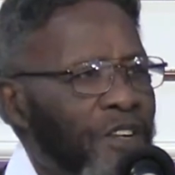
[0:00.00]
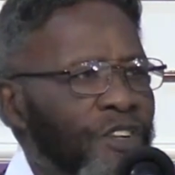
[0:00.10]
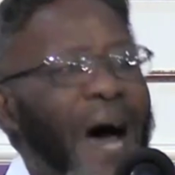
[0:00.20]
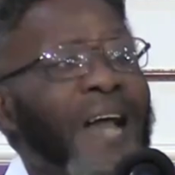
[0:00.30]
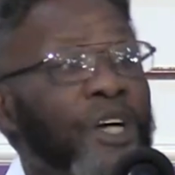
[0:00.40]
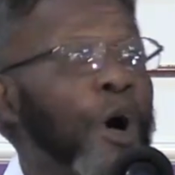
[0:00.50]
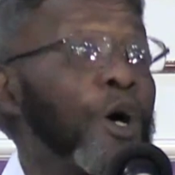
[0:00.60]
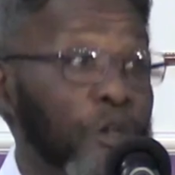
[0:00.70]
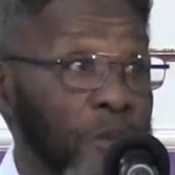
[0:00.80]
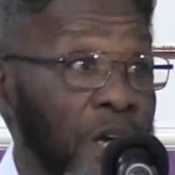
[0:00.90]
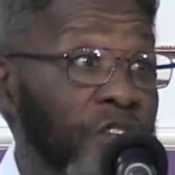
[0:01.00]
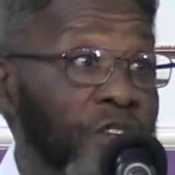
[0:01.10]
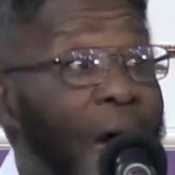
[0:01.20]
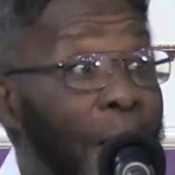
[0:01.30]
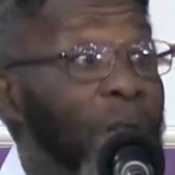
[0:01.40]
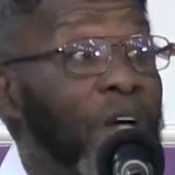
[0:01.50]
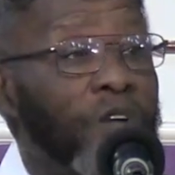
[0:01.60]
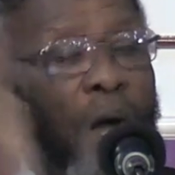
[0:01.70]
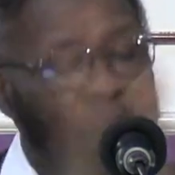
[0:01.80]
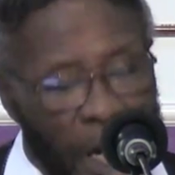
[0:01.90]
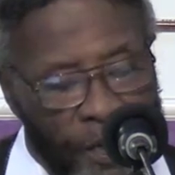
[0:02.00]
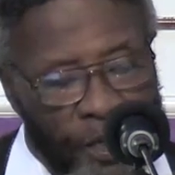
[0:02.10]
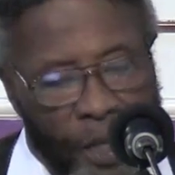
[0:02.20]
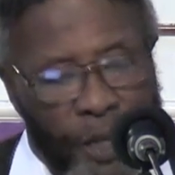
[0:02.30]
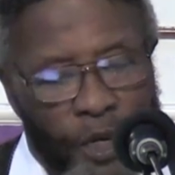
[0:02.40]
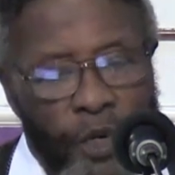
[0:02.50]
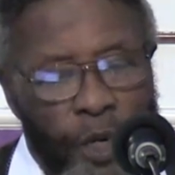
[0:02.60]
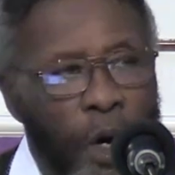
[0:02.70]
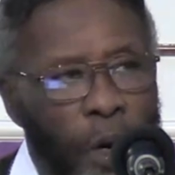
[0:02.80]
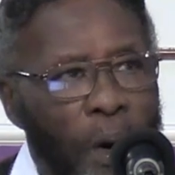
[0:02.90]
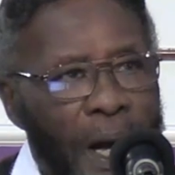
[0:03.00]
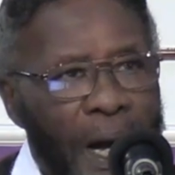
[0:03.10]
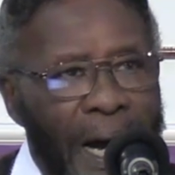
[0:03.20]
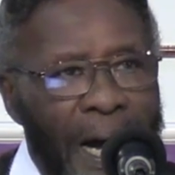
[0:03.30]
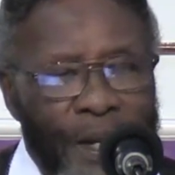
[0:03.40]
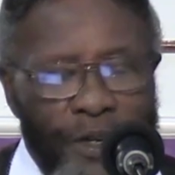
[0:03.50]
is not going to be established until you know,